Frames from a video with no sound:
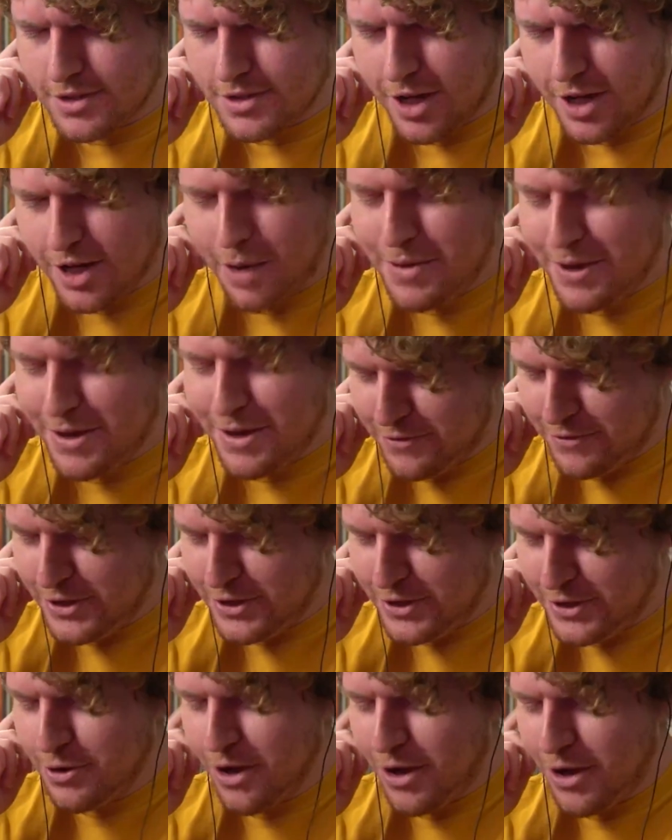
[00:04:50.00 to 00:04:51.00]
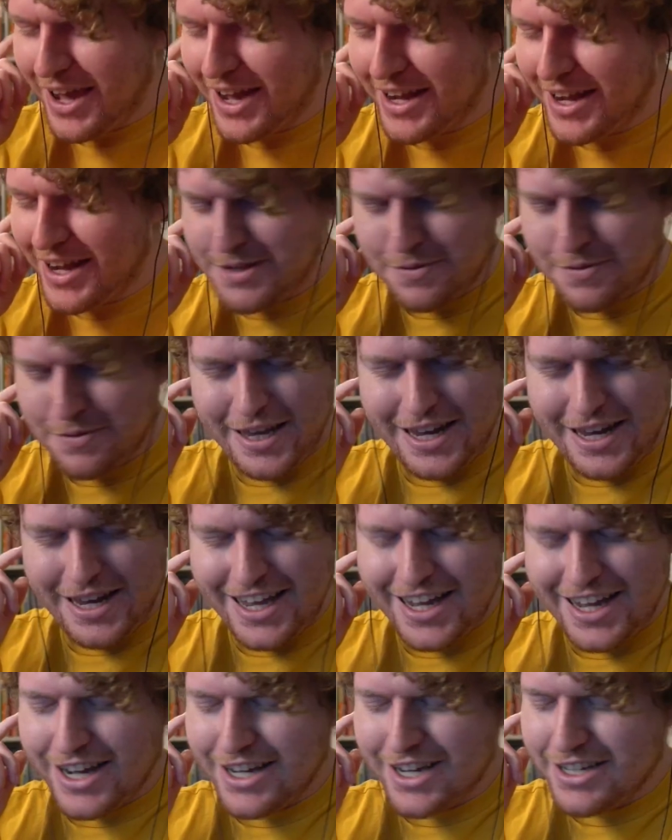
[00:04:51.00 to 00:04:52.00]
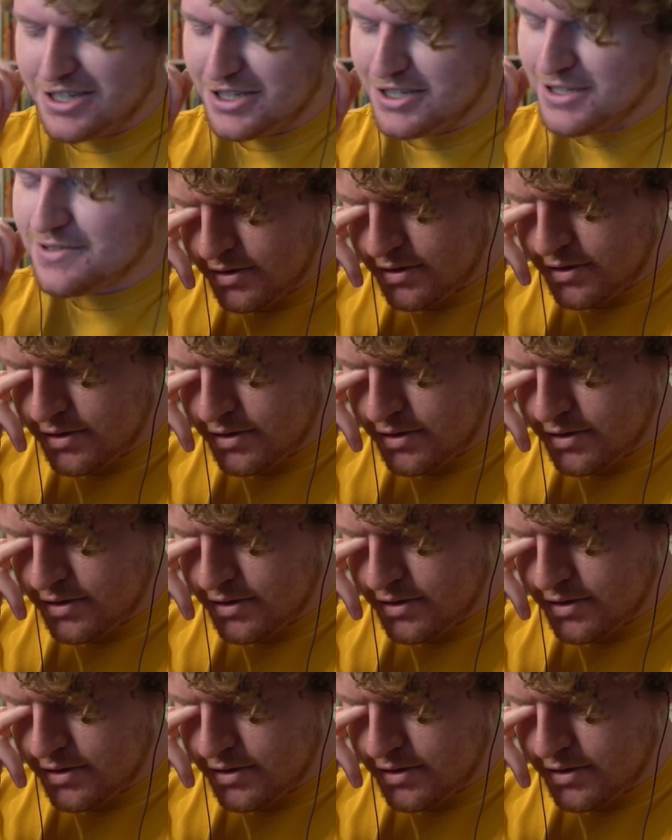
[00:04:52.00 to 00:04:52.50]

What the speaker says: Coming for you. Okay, there's a bit in English.